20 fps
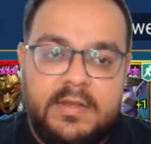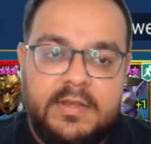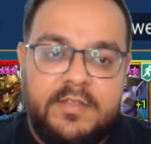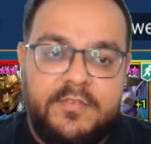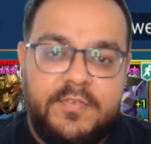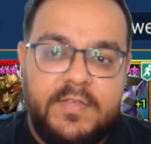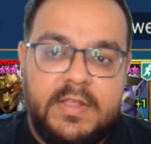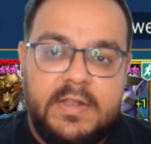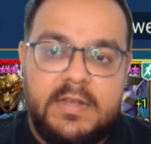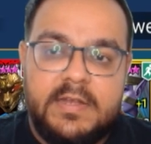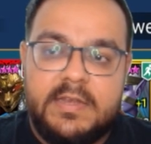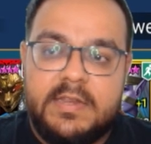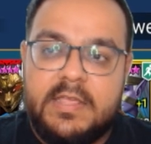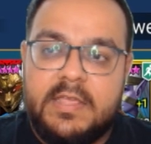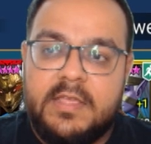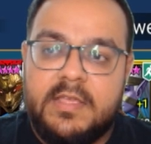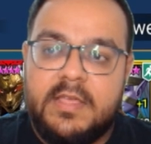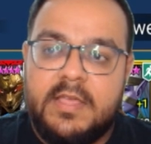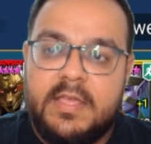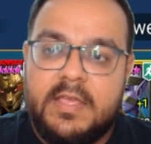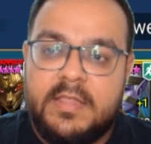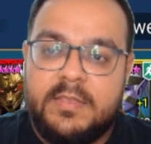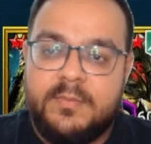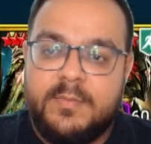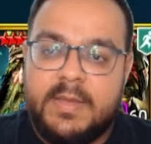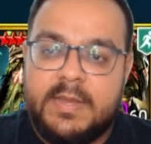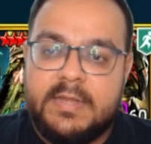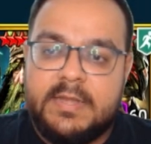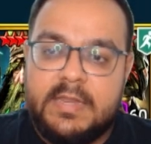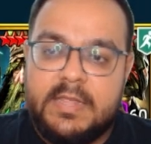difficulty, and
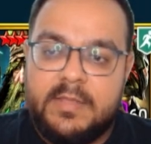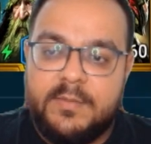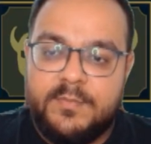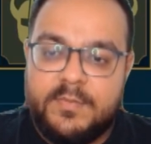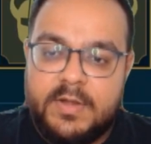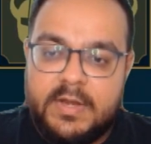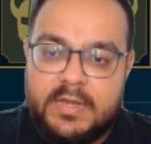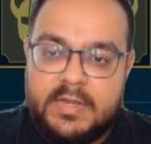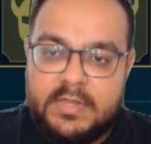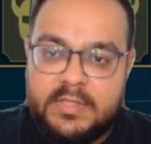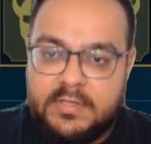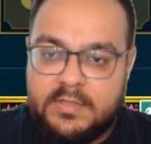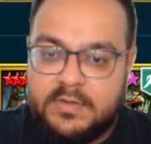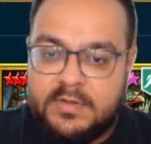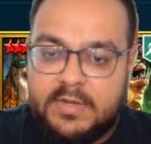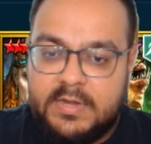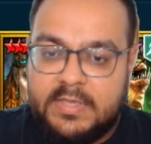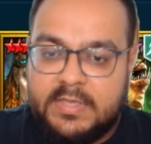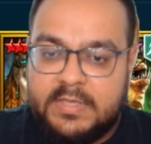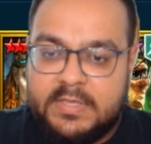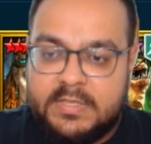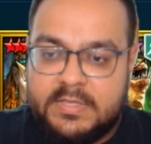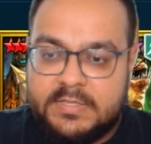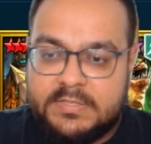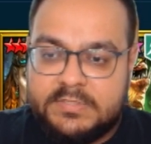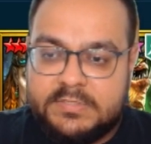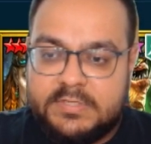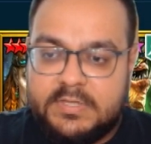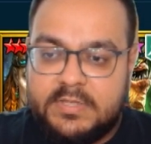my team right here is